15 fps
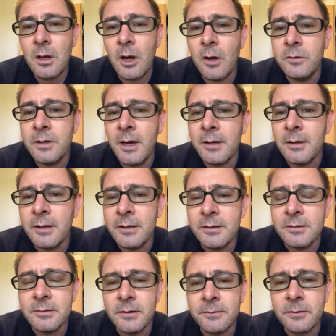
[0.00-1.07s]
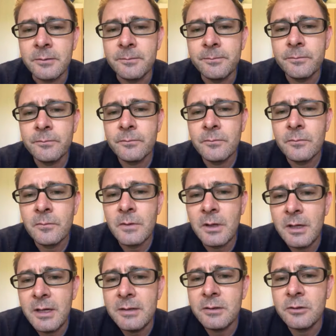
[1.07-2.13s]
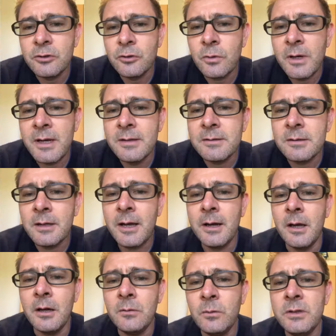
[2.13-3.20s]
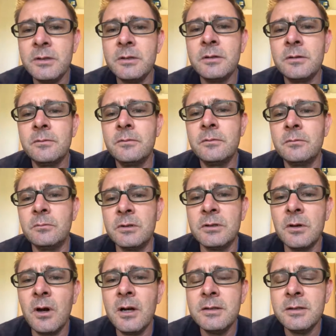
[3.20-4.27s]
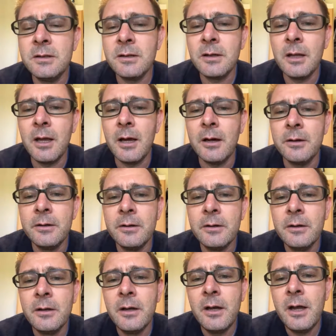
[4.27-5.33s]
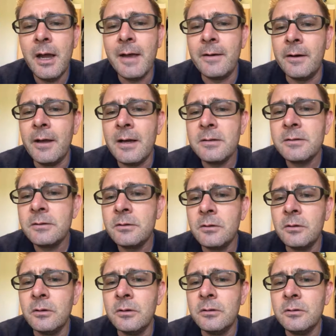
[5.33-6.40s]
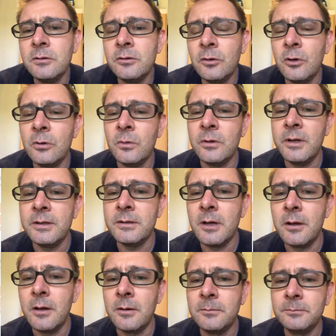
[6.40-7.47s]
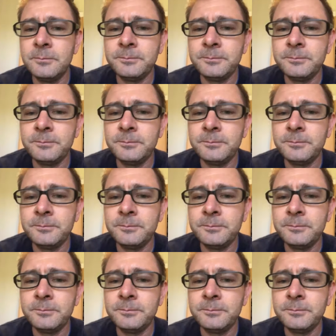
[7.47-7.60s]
OdataLink is different. It's a translator which resides in the cloud and allows the two to talk with each other.